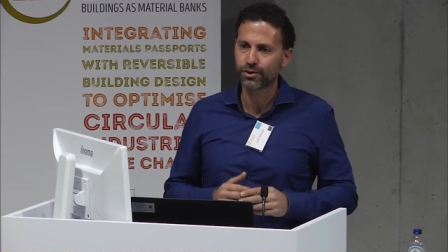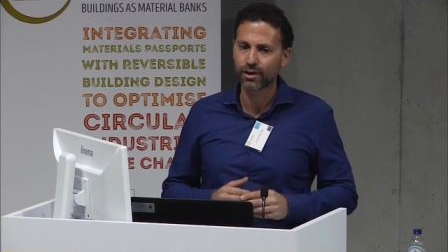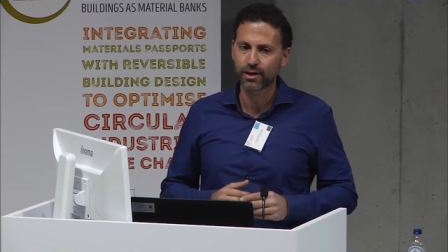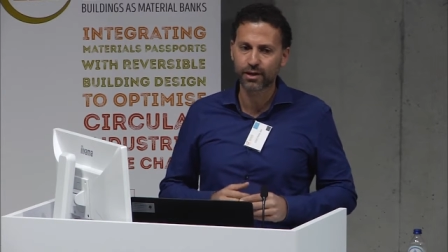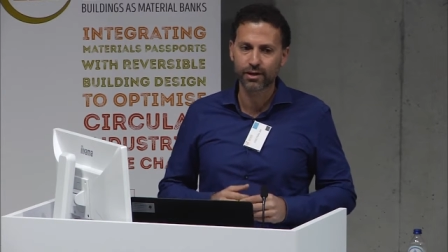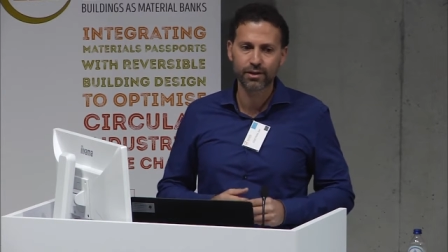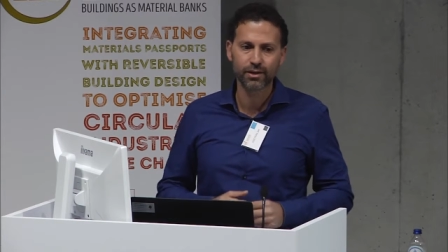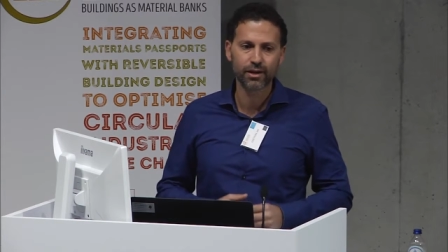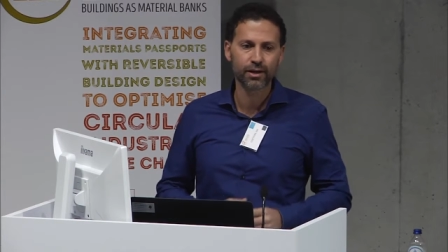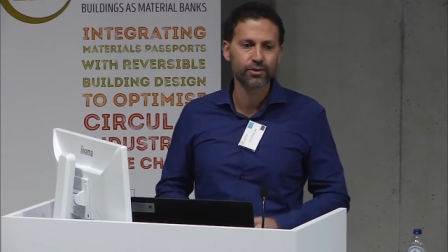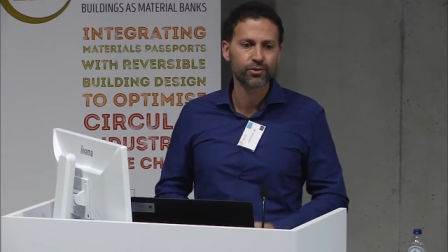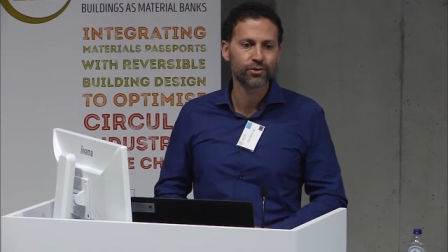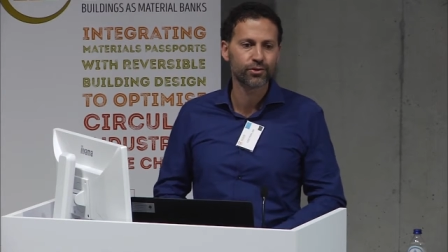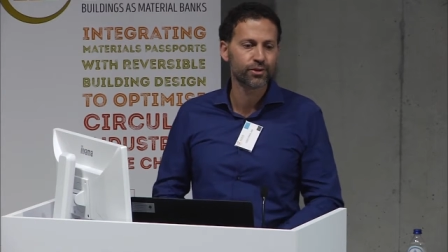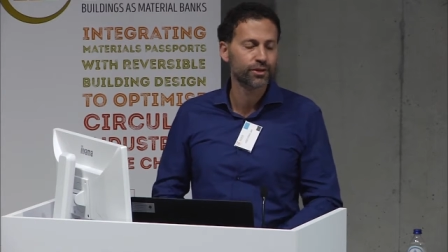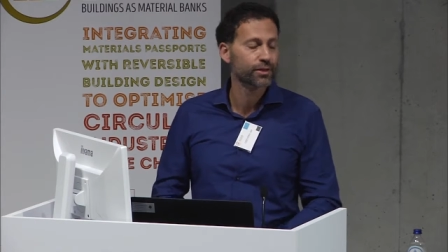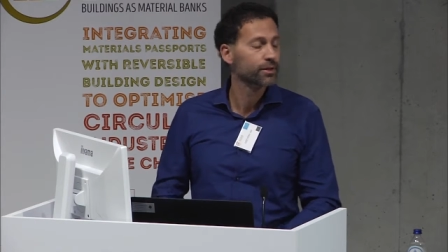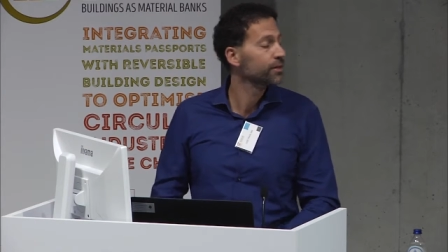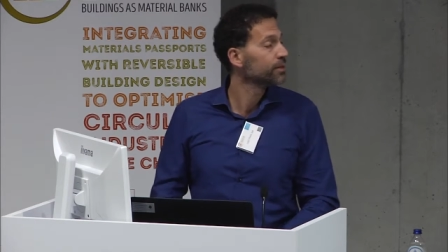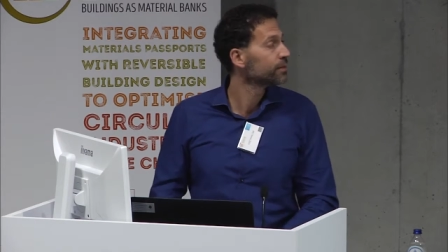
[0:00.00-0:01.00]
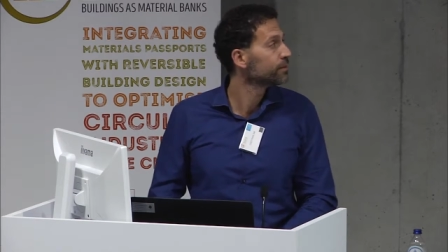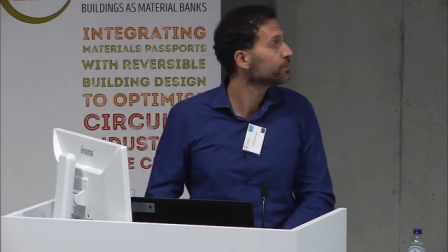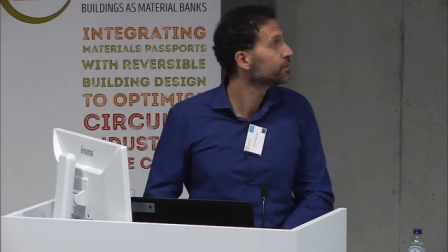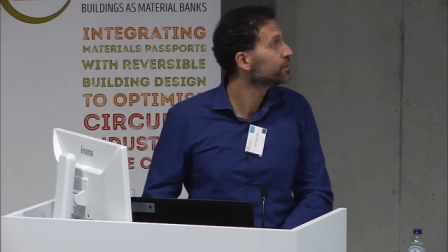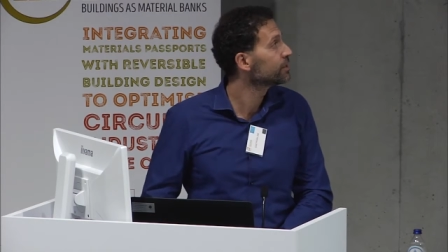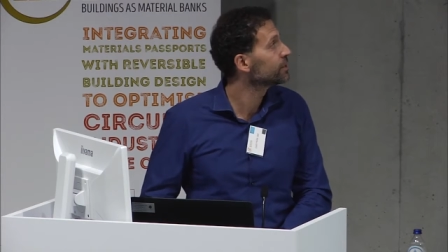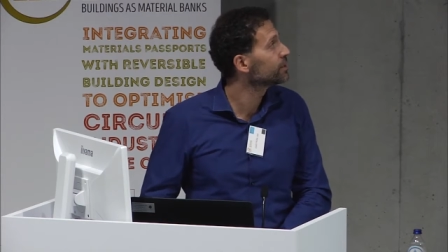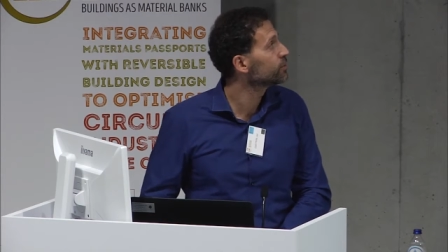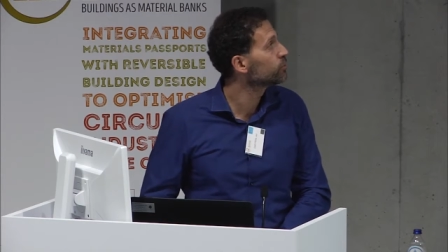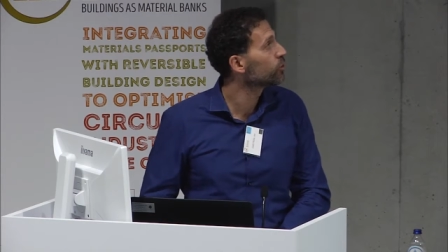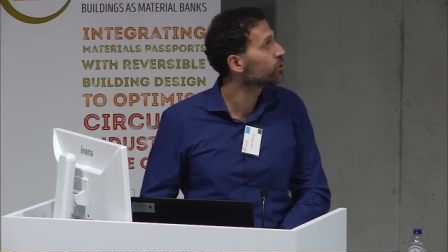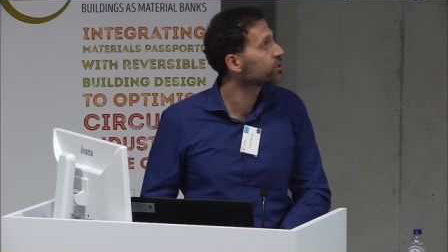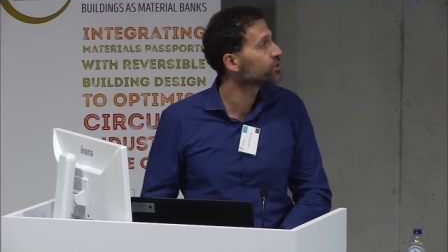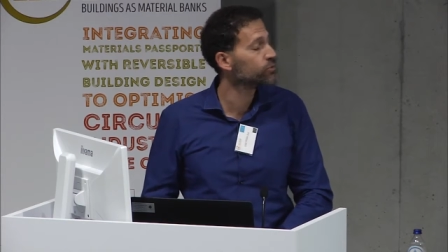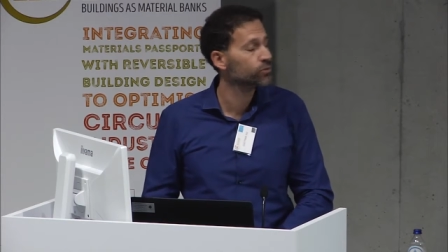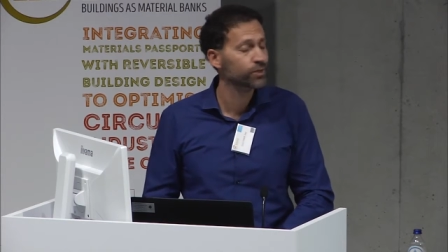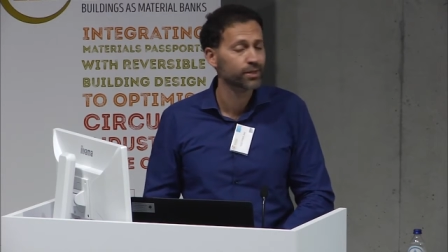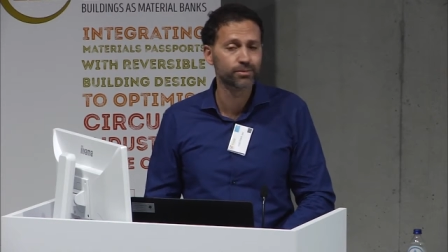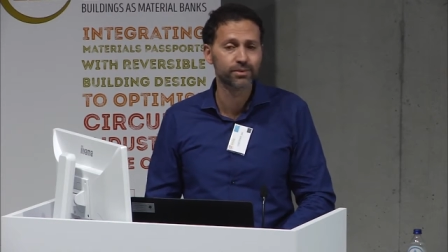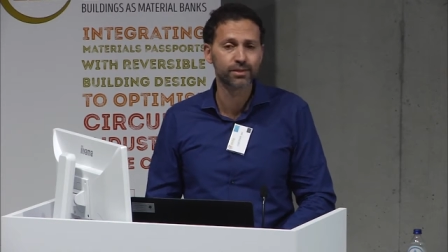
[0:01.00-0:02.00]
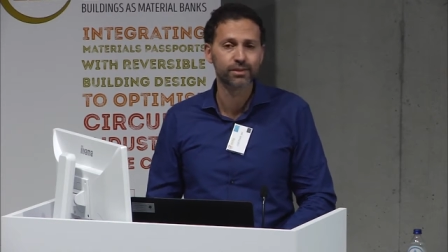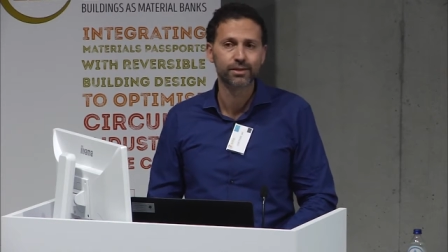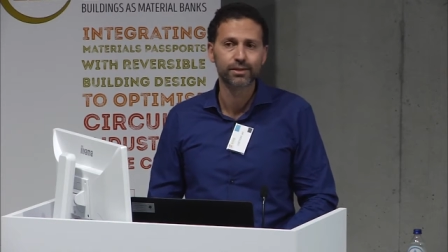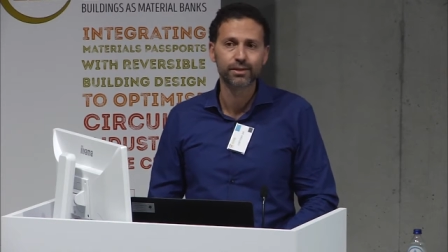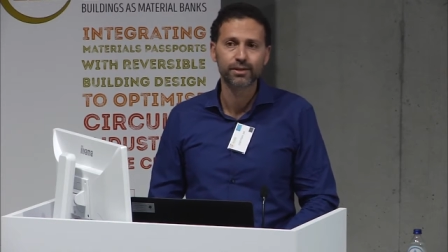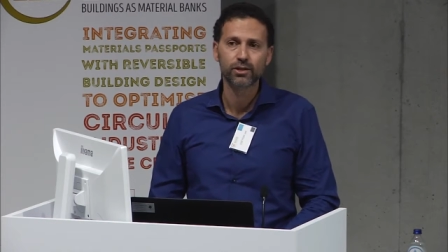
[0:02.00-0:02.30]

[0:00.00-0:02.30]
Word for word: uh, other uh, uh, work streams